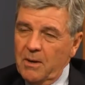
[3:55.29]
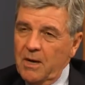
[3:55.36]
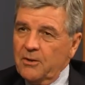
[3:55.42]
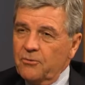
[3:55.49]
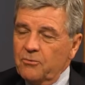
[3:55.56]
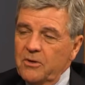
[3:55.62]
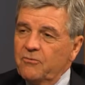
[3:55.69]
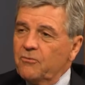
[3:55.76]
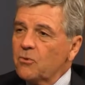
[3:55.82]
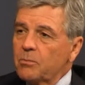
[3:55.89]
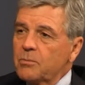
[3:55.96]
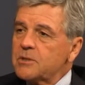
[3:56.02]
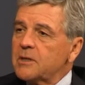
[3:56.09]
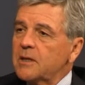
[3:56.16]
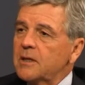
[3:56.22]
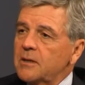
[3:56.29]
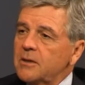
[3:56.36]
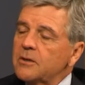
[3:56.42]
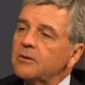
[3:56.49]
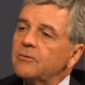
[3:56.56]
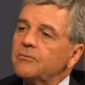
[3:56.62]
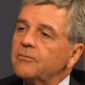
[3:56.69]
by 3-4% a
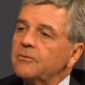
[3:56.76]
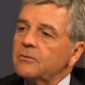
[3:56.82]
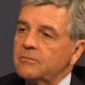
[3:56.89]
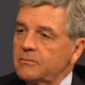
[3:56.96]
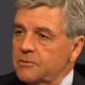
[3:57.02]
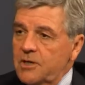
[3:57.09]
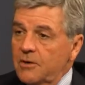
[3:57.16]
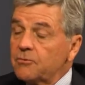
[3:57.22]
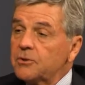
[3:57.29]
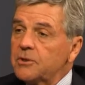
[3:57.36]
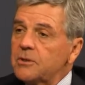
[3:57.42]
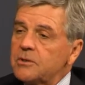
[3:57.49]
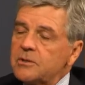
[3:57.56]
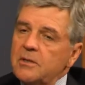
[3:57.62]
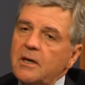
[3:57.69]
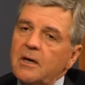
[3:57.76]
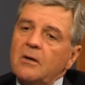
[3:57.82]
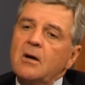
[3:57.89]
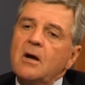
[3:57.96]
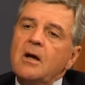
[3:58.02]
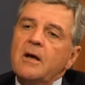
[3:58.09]
year for several years now.